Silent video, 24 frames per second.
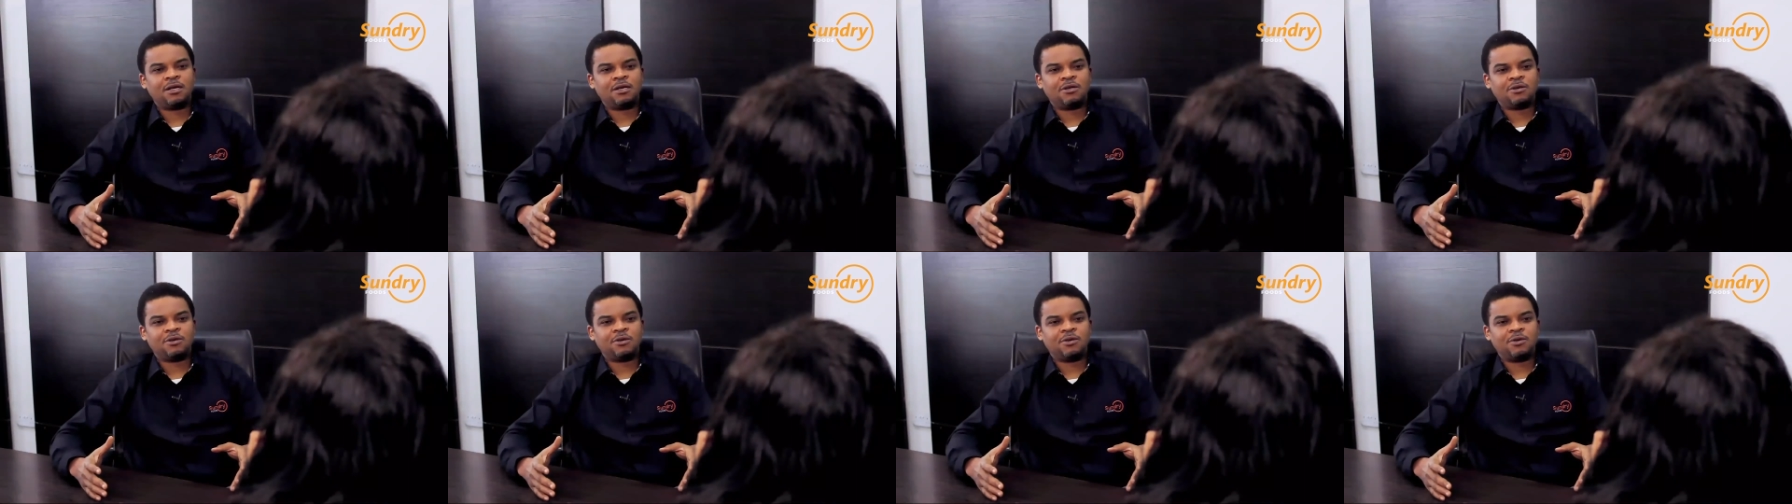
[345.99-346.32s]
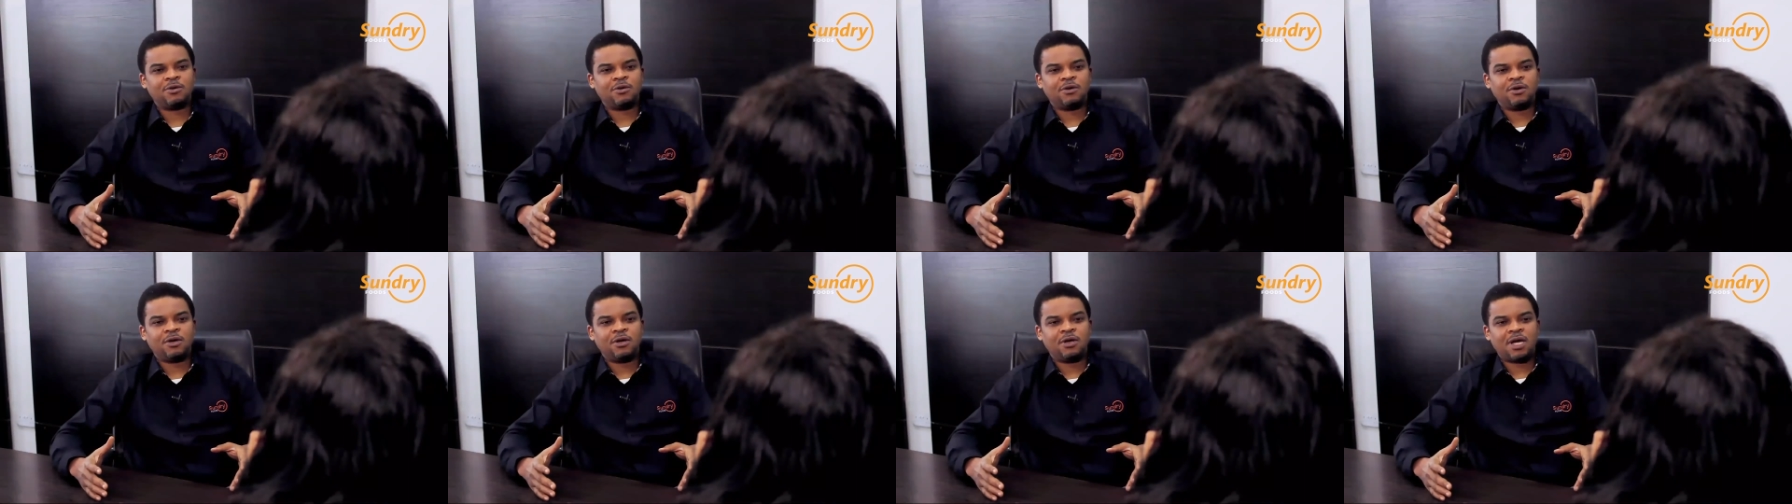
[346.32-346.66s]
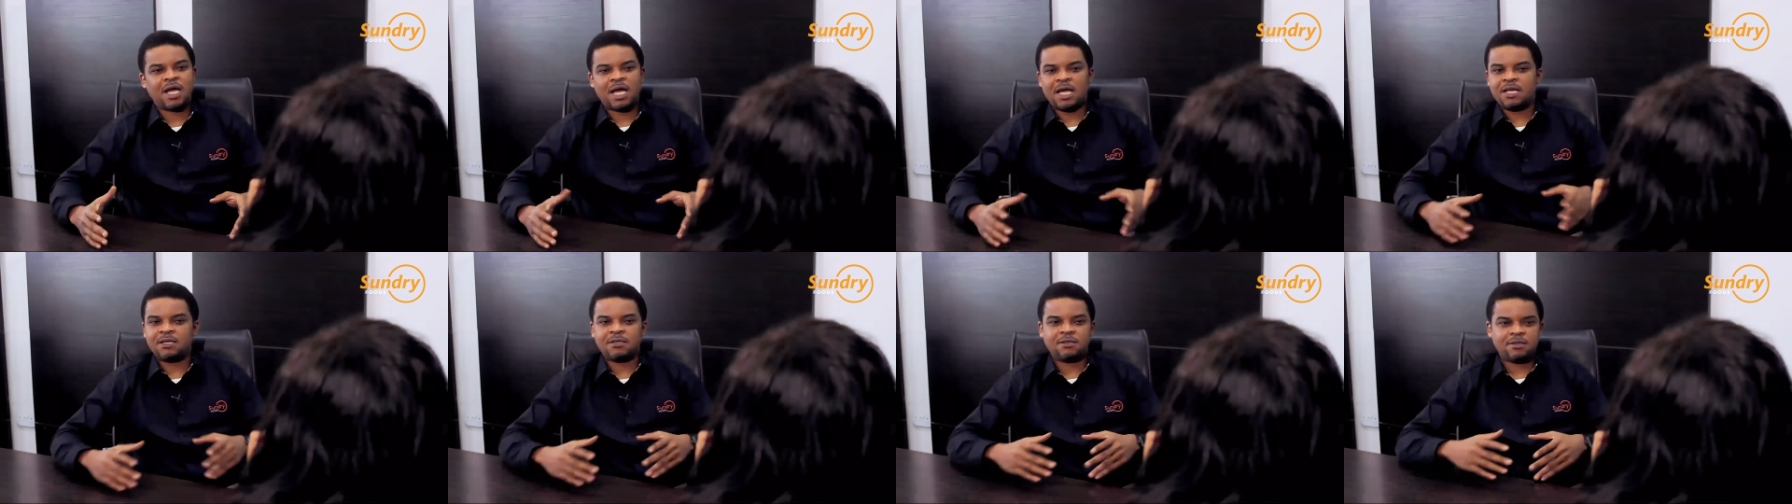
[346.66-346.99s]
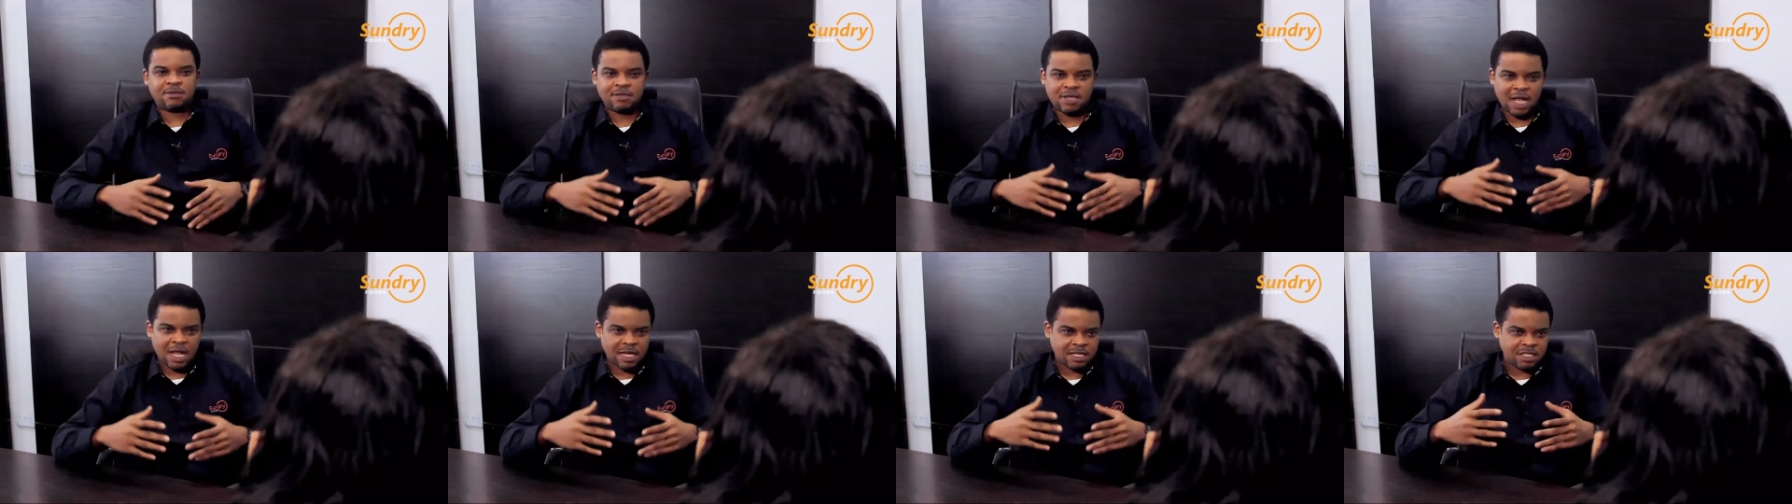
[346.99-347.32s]
you know,
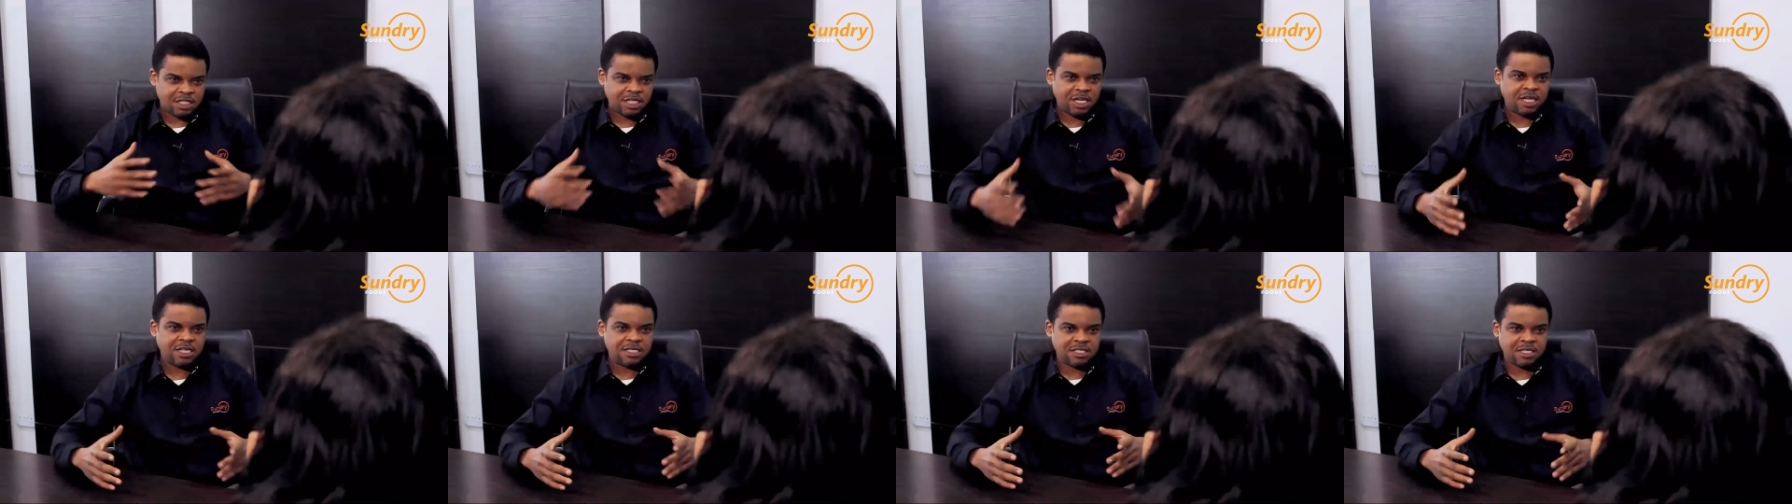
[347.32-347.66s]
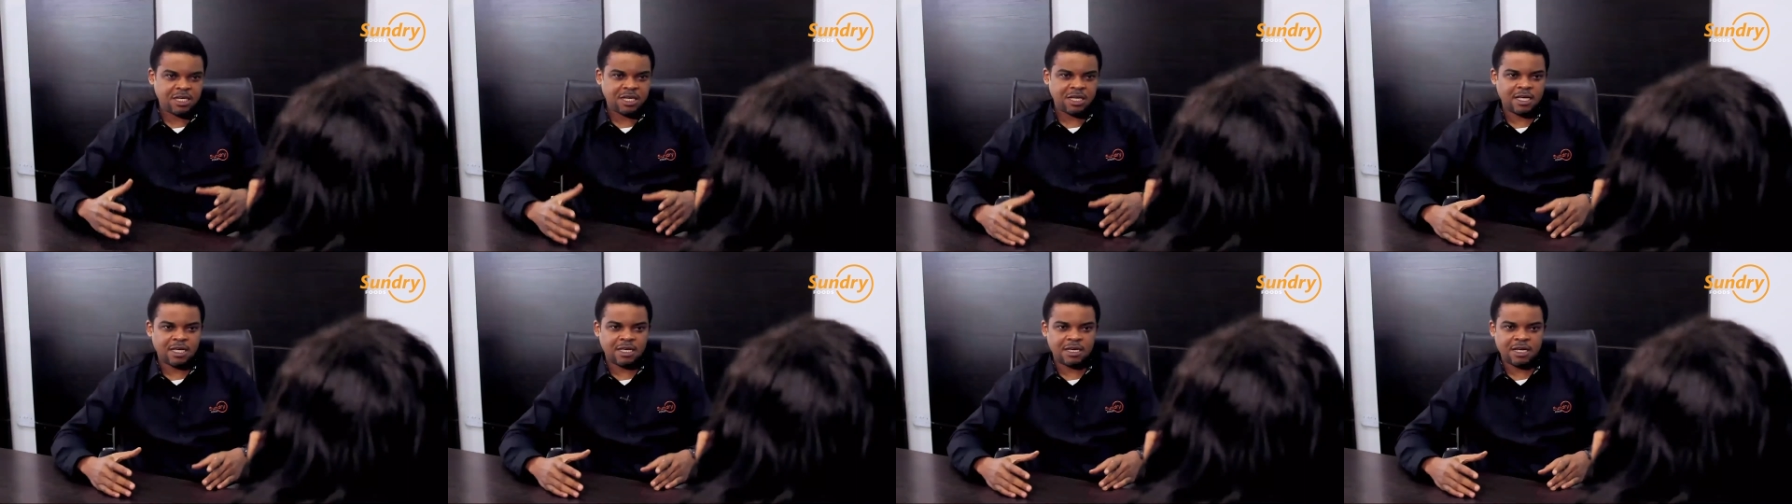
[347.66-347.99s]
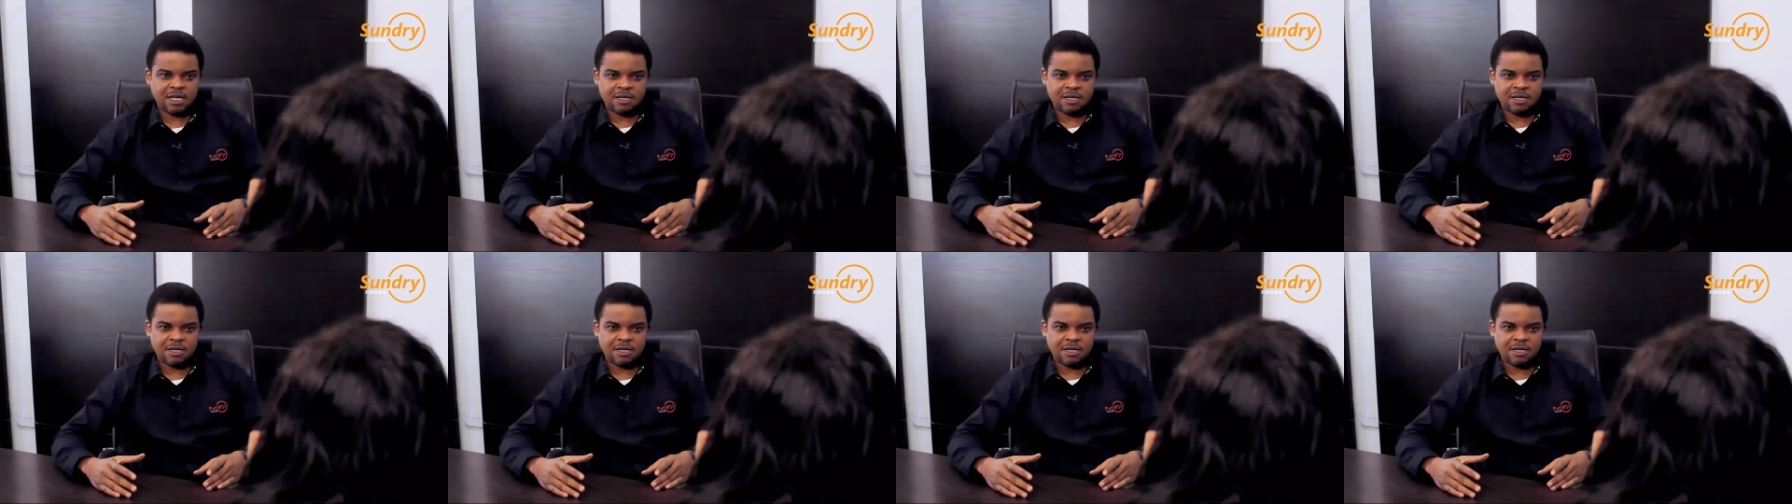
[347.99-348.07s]
and that changed again.